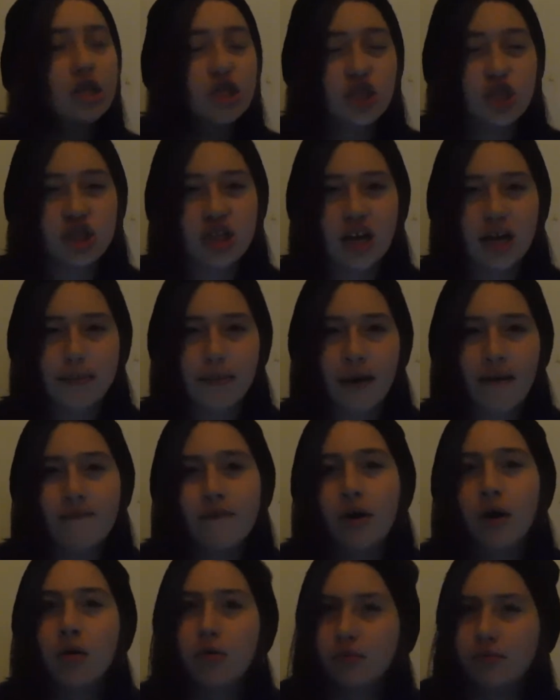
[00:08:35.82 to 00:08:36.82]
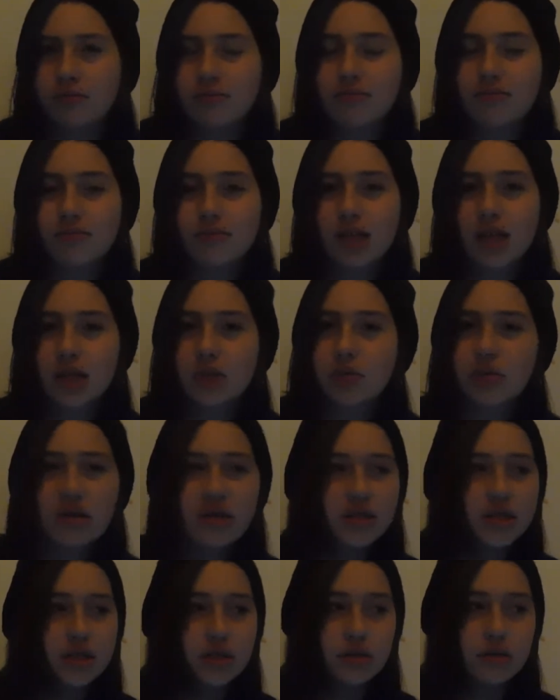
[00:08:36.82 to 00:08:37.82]
Check my phone. That's what I
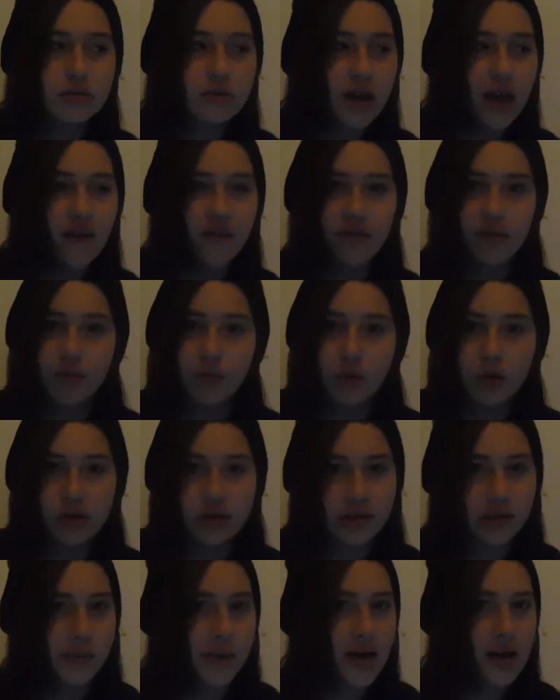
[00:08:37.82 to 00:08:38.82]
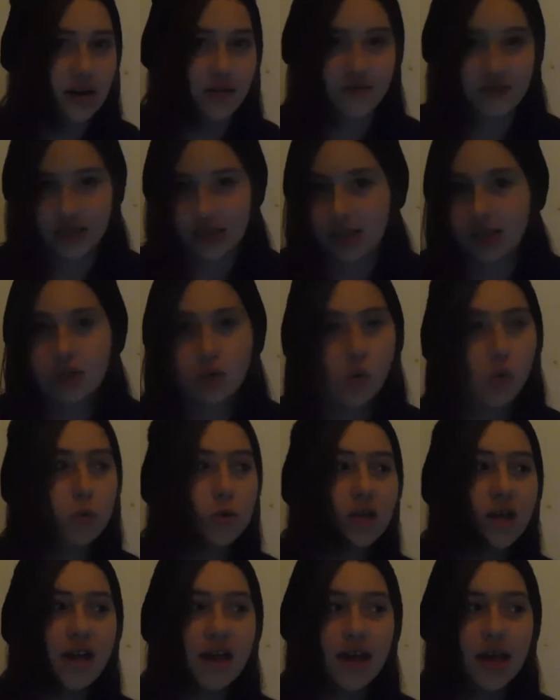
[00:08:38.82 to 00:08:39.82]
do every morning, no matter if it's school
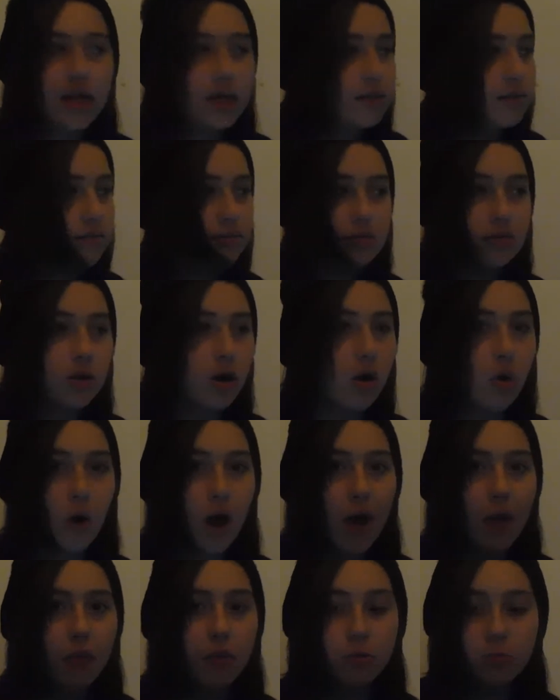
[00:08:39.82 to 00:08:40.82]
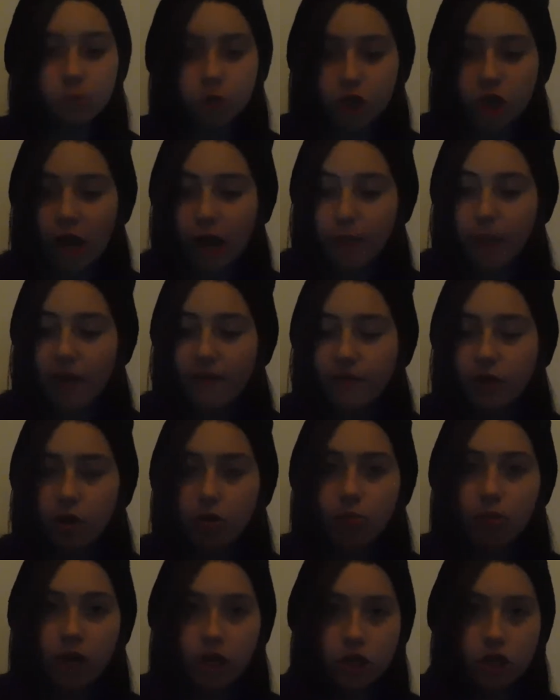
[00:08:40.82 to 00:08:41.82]
day. No, I will check my phone,
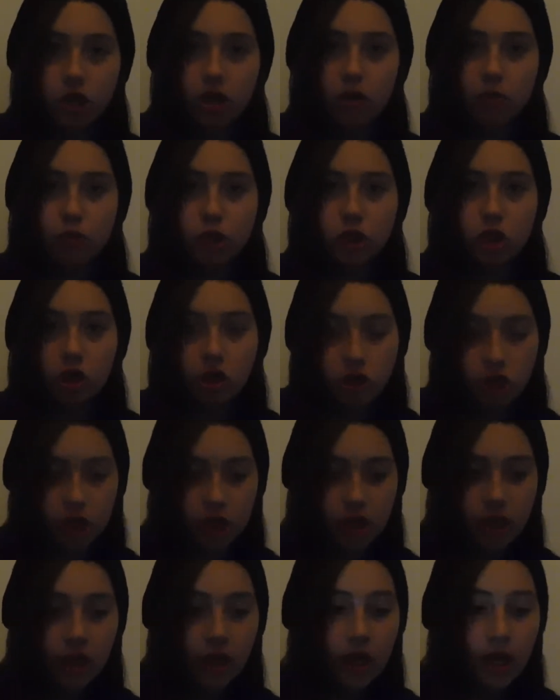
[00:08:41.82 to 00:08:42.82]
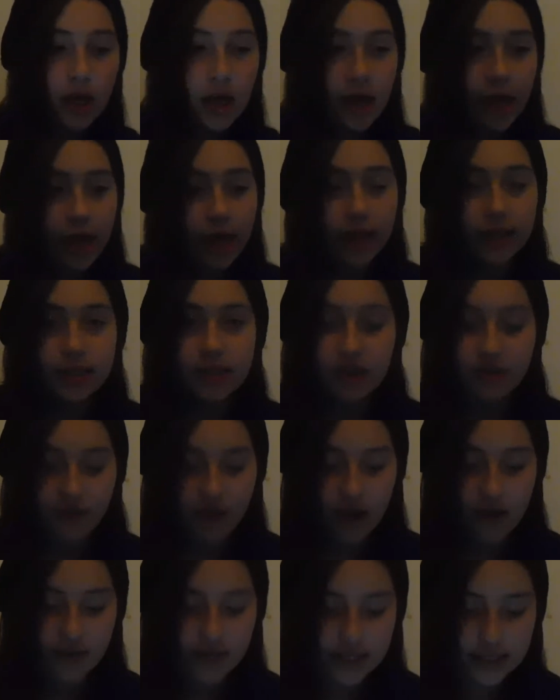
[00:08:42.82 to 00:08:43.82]
make sure it was charging, and see if I
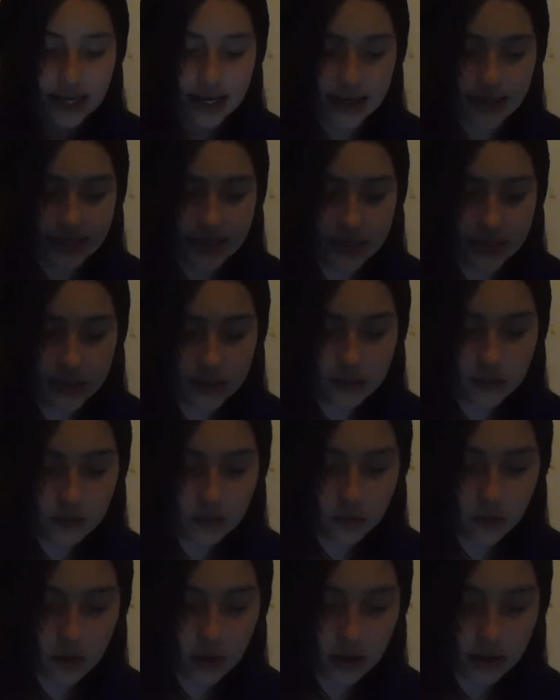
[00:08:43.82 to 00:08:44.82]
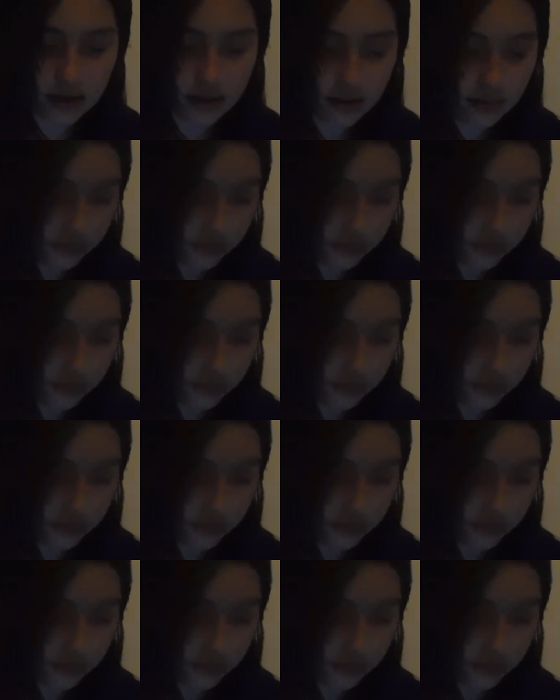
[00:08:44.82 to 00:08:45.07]
have any texts or anything.